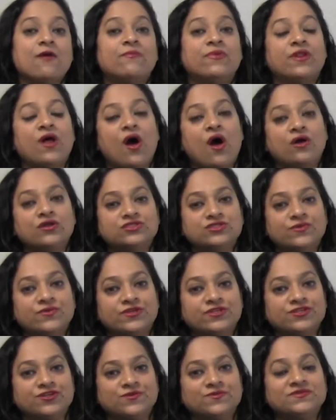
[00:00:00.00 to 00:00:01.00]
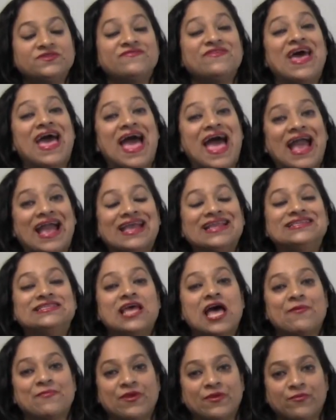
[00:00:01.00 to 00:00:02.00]
but also in terms of
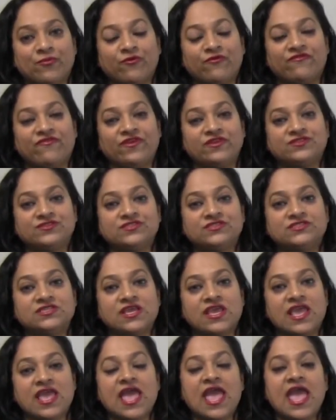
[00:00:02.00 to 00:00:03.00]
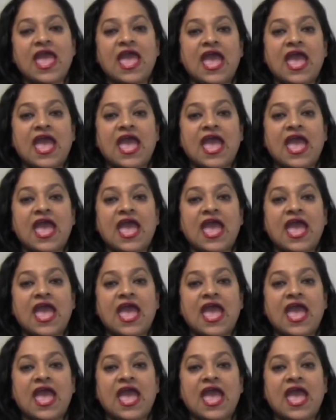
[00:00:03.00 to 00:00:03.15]
academic proficiency.